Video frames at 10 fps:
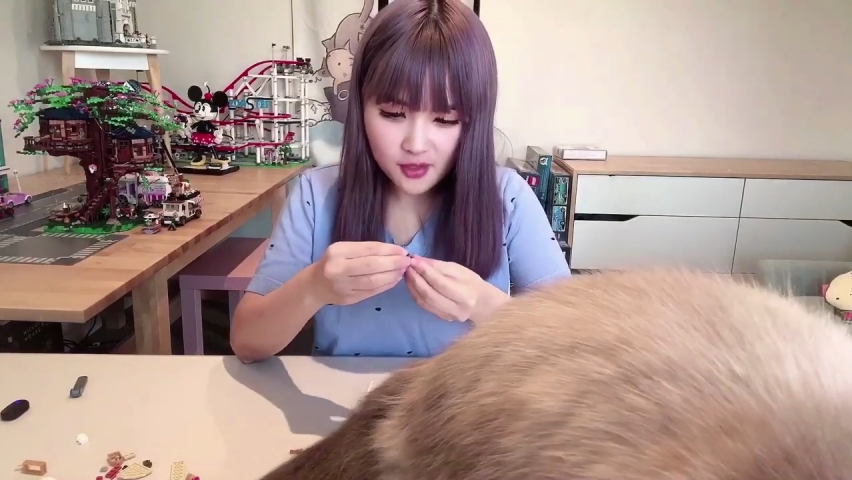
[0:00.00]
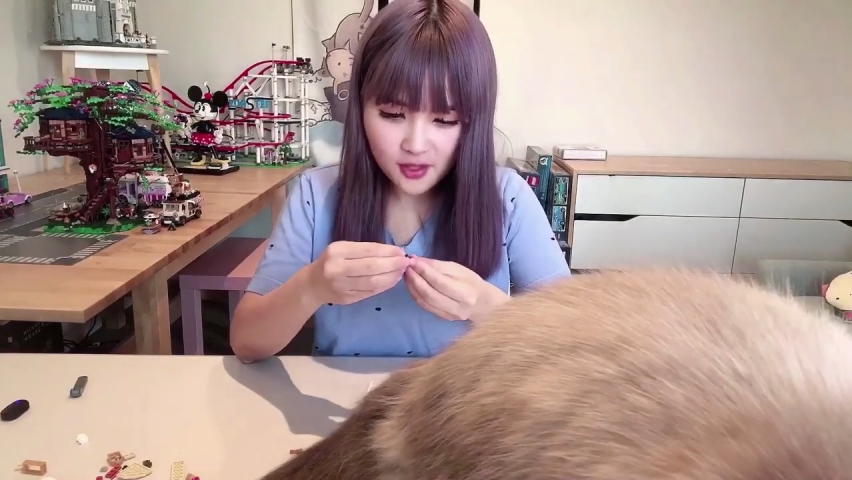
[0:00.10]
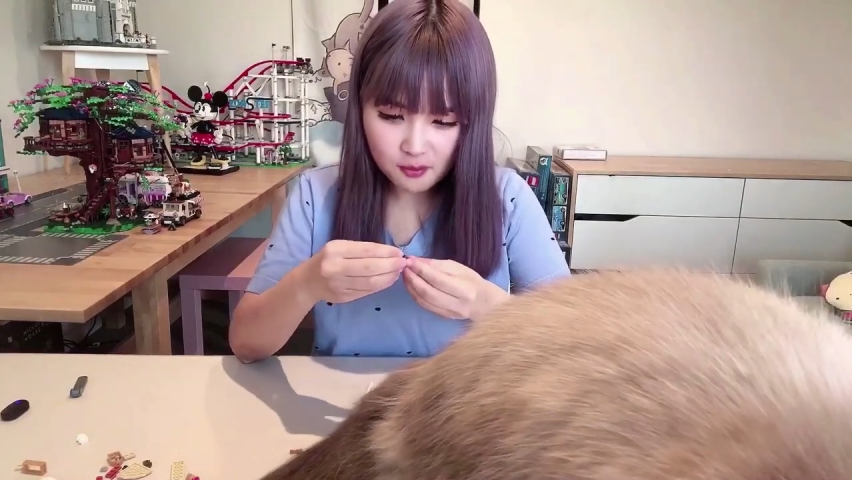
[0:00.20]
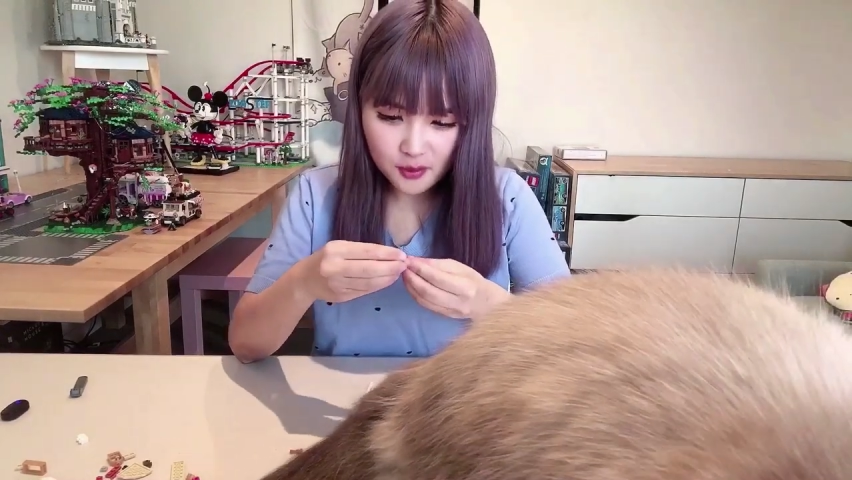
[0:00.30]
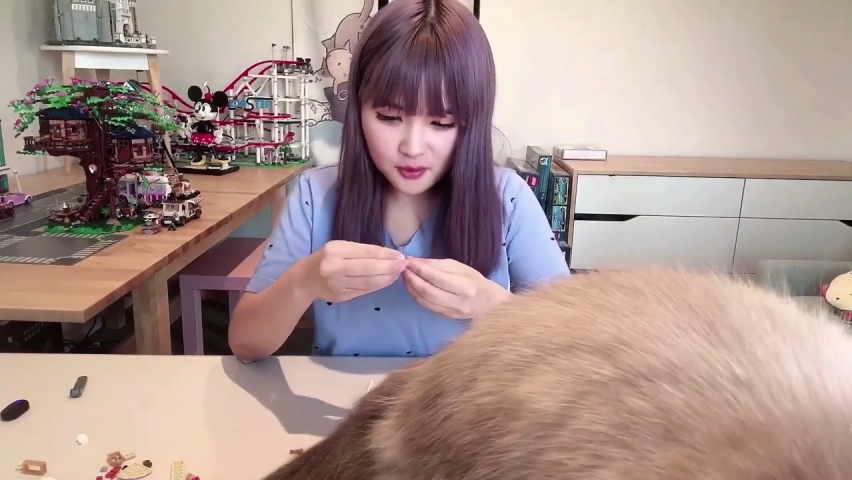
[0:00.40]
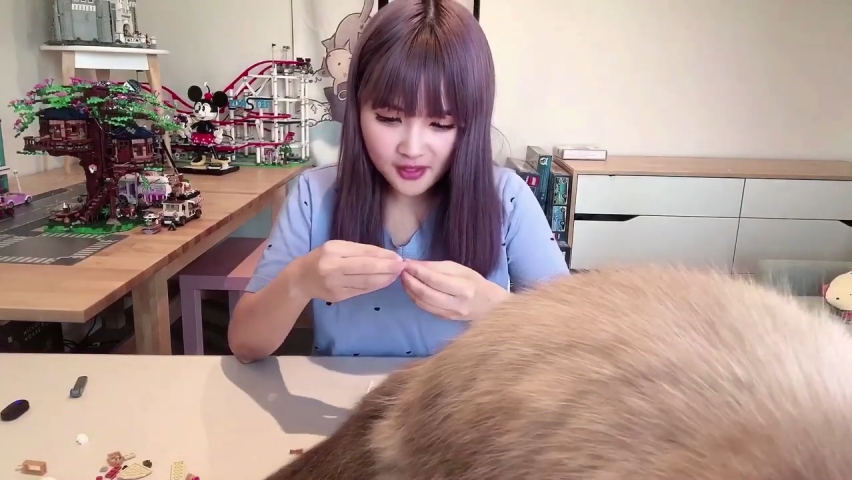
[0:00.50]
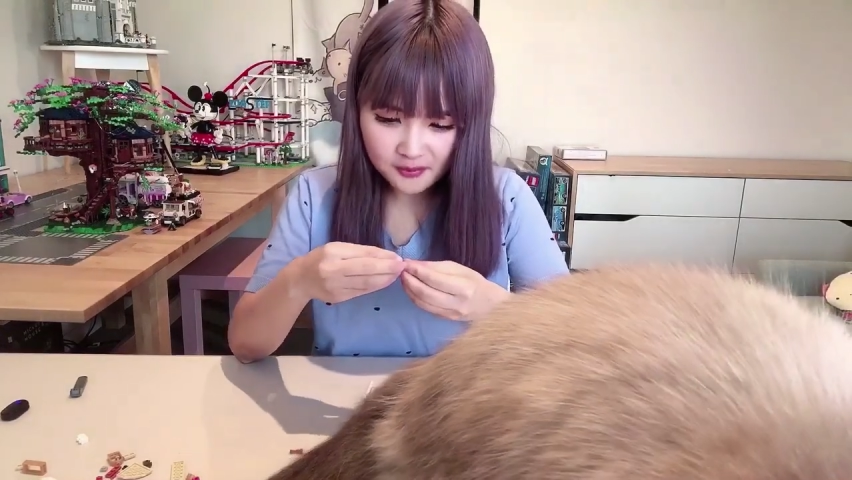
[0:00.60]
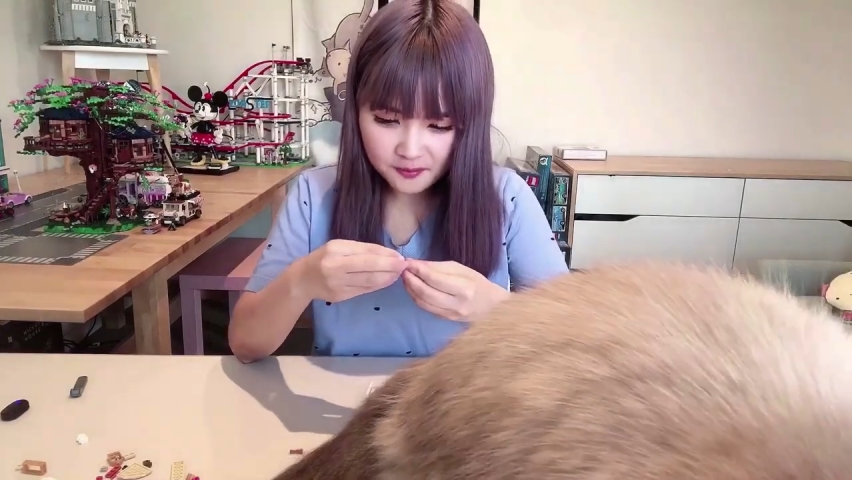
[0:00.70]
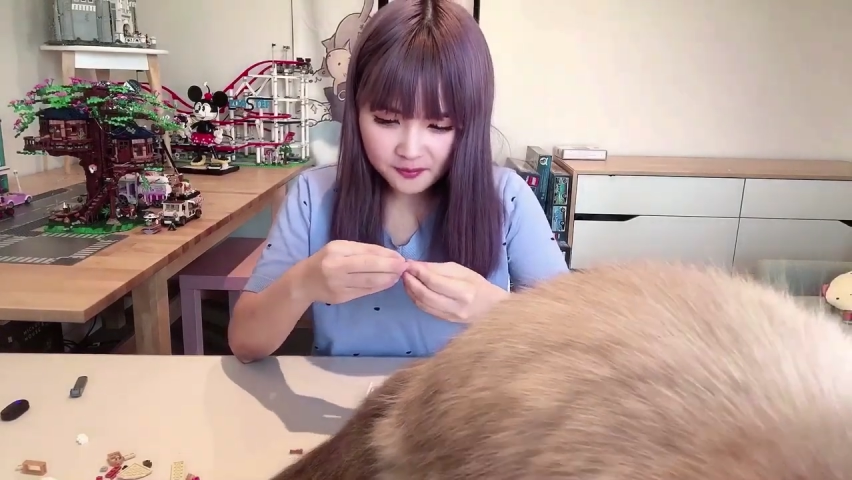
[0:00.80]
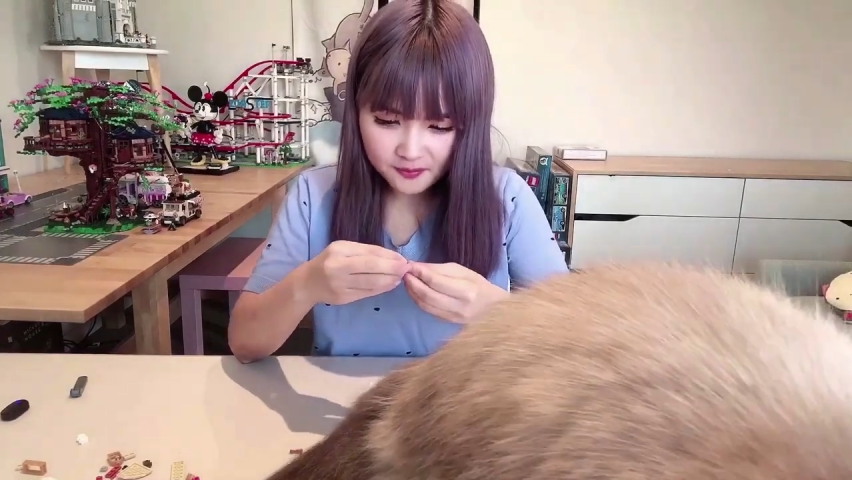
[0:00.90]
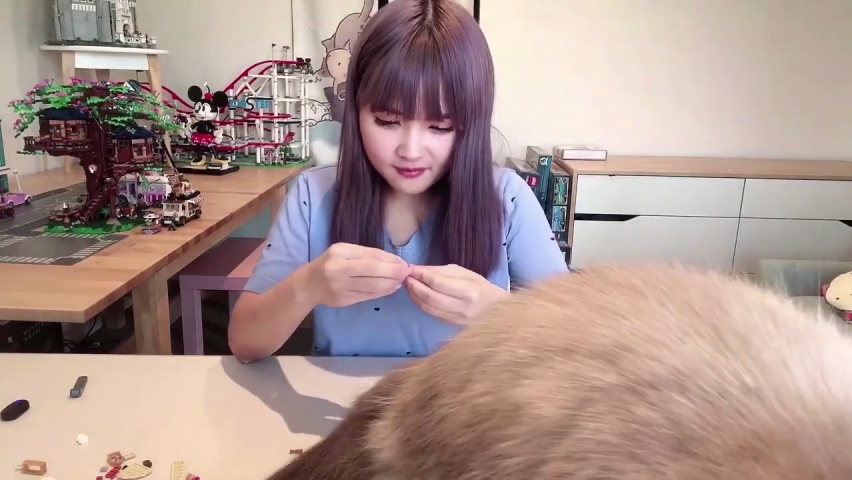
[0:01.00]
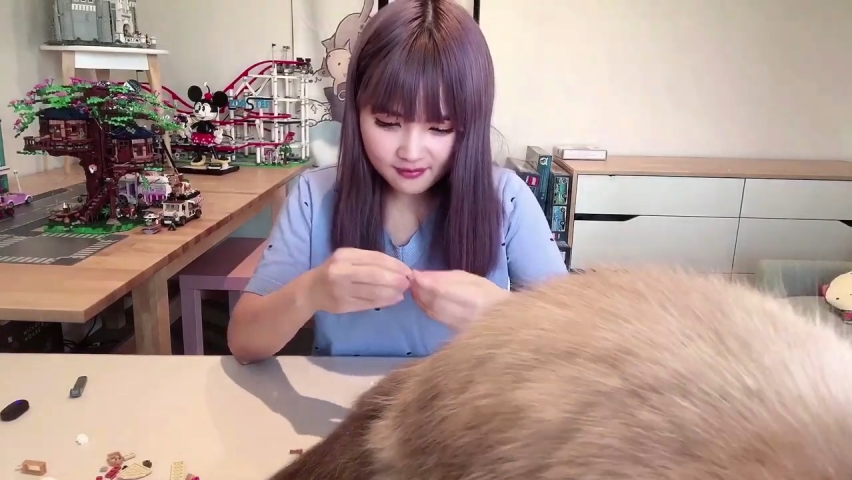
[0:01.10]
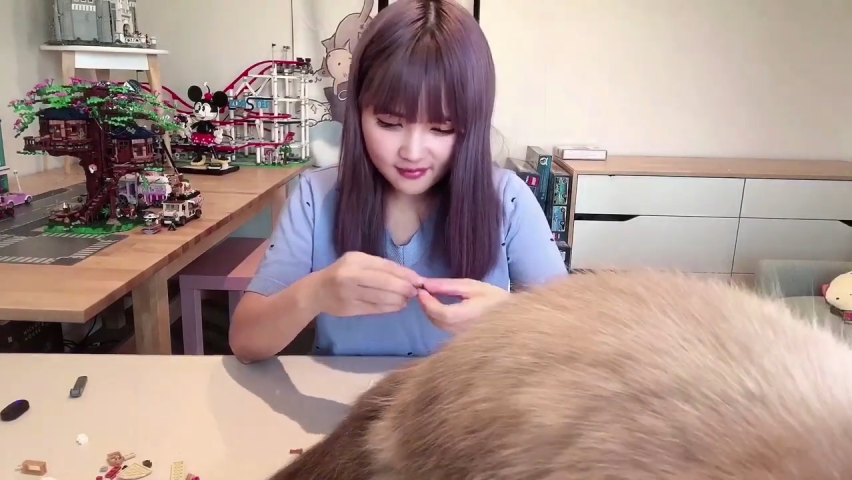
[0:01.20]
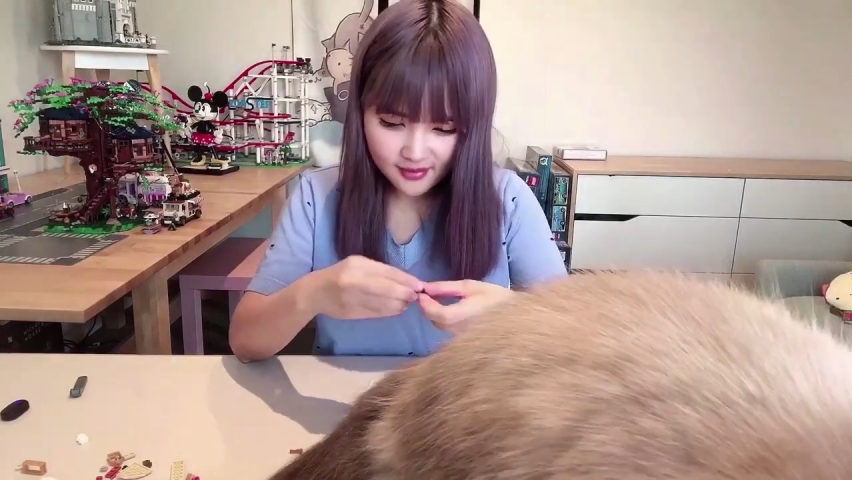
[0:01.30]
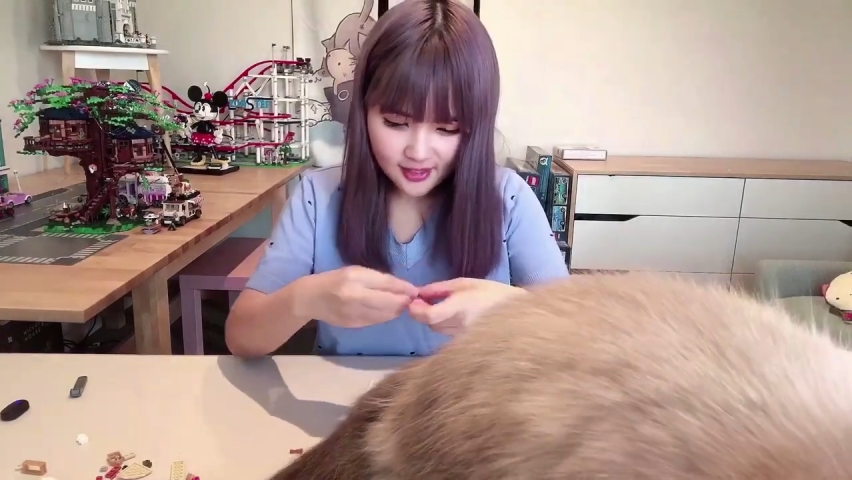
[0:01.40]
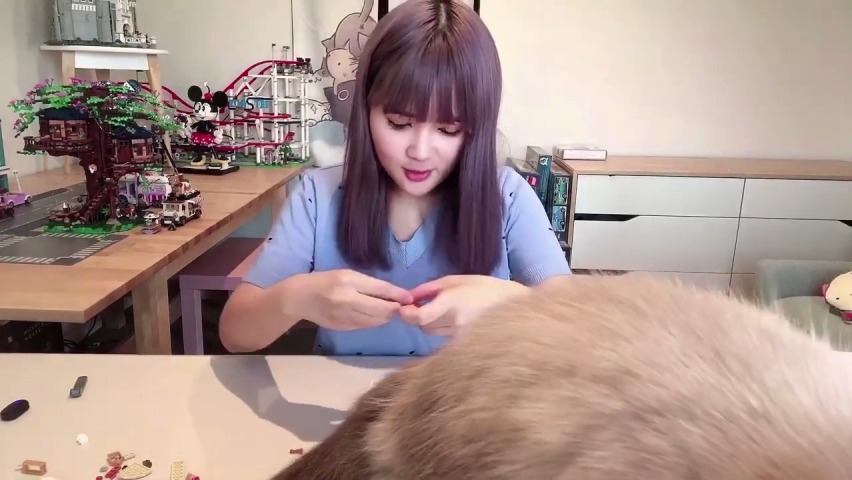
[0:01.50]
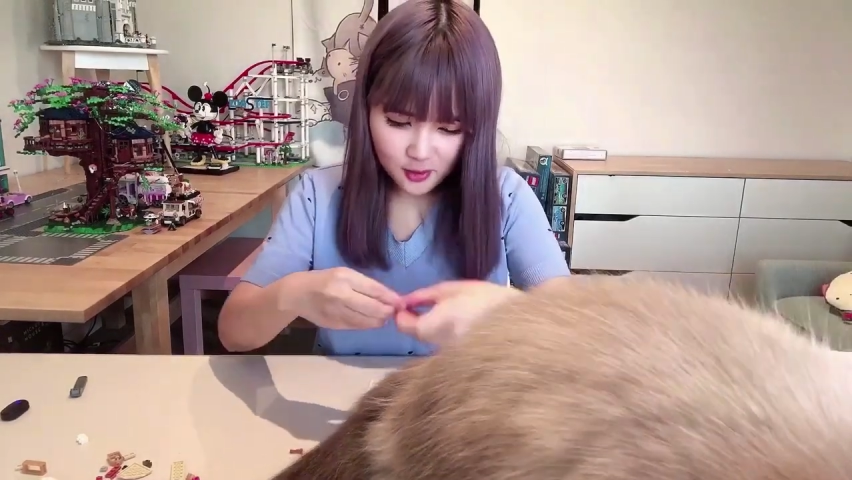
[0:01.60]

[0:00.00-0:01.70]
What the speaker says: building, just to make it